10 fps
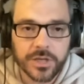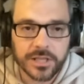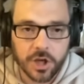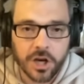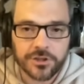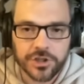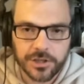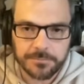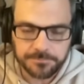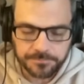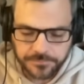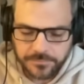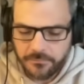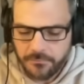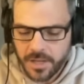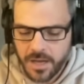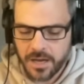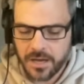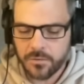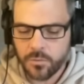launcher,
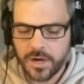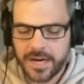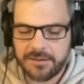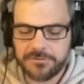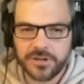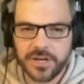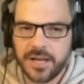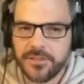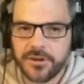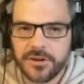one after another, and